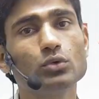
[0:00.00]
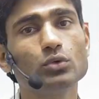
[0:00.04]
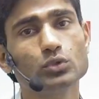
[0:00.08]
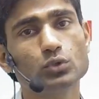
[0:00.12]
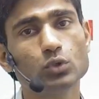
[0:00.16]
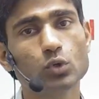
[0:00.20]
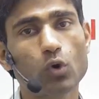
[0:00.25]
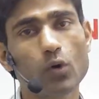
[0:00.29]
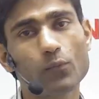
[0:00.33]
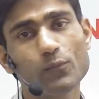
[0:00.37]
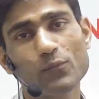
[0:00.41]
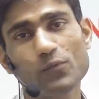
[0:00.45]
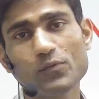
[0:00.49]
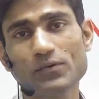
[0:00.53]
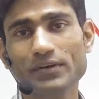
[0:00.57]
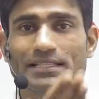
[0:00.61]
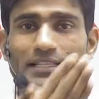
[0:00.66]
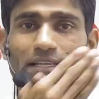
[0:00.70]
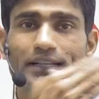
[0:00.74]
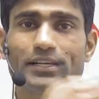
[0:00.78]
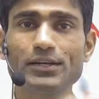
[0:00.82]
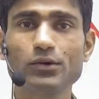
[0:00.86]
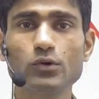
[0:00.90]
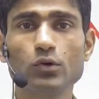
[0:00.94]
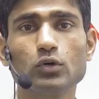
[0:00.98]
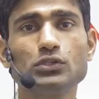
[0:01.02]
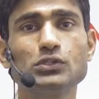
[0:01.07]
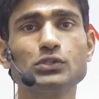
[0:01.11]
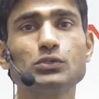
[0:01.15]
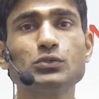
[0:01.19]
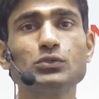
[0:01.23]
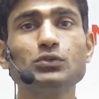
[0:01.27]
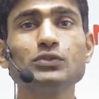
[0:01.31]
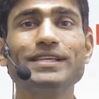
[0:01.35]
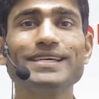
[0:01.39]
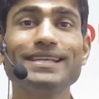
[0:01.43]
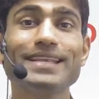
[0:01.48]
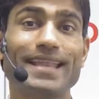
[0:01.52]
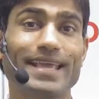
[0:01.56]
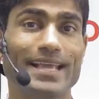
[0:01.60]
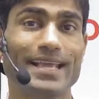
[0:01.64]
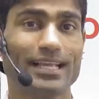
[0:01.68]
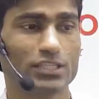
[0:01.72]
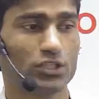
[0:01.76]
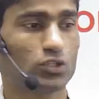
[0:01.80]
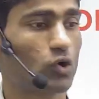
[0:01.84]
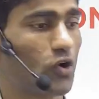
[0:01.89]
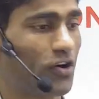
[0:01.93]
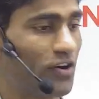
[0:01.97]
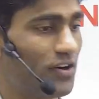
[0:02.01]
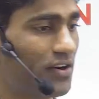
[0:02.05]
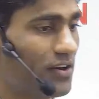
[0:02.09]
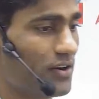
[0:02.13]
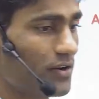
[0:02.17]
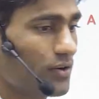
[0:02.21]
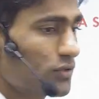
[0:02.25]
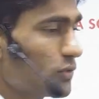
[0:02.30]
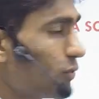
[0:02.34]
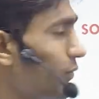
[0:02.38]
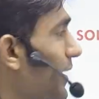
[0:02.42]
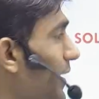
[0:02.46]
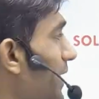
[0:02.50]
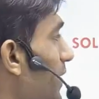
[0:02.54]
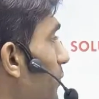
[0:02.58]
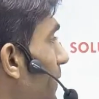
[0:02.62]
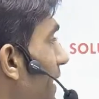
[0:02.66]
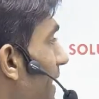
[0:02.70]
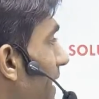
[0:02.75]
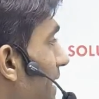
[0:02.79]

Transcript: so obviously it goes to the next quadrant. So here we can